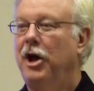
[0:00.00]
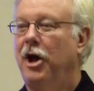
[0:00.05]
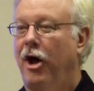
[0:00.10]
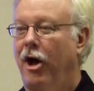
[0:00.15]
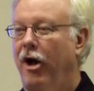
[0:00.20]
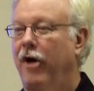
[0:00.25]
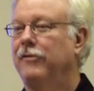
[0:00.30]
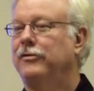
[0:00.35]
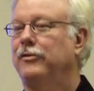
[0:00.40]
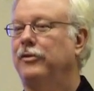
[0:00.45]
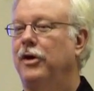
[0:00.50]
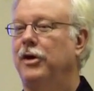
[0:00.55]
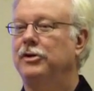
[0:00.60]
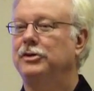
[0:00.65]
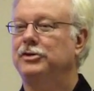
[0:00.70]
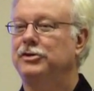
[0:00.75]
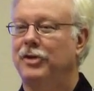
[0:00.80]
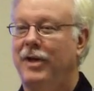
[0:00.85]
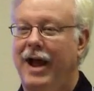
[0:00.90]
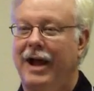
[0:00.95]

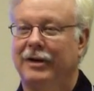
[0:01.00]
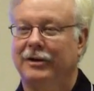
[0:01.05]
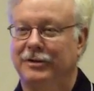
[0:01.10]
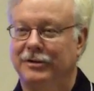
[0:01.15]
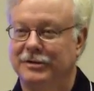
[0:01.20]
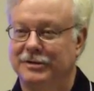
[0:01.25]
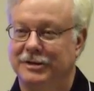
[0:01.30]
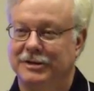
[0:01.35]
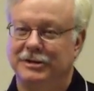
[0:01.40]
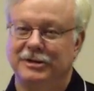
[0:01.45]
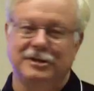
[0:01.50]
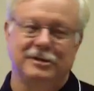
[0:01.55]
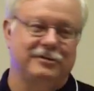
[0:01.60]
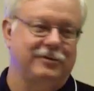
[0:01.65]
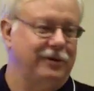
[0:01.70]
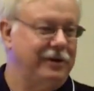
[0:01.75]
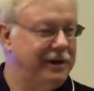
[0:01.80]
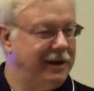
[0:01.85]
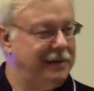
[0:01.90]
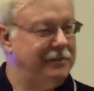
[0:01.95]
off-road tractors and just
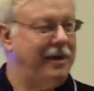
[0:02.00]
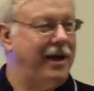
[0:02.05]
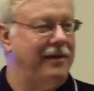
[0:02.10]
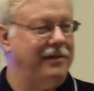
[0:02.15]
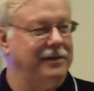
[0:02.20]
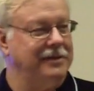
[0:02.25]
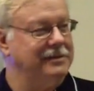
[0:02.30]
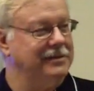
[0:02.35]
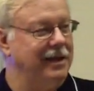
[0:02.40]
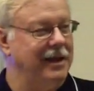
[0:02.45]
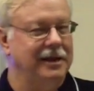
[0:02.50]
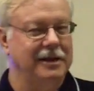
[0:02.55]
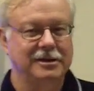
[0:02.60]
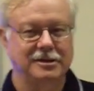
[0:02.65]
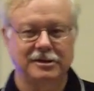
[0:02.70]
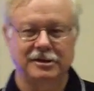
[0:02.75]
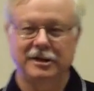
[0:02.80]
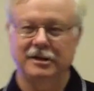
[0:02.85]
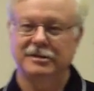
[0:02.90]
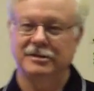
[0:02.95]
forget about this thing.
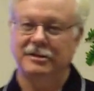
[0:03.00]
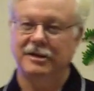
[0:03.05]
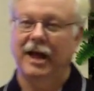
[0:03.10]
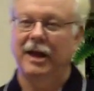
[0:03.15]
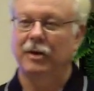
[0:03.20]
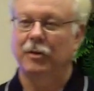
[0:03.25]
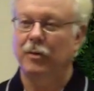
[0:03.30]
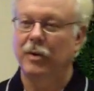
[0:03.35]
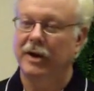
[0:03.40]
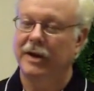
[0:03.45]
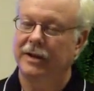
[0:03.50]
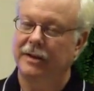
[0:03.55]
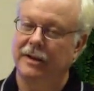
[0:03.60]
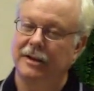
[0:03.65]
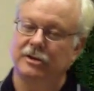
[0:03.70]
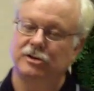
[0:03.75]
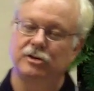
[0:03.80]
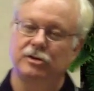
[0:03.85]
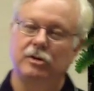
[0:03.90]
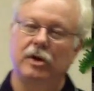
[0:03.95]
It's not a winning
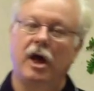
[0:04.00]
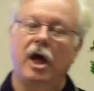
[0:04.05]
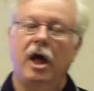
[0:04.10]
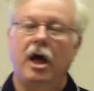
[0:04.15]
issue.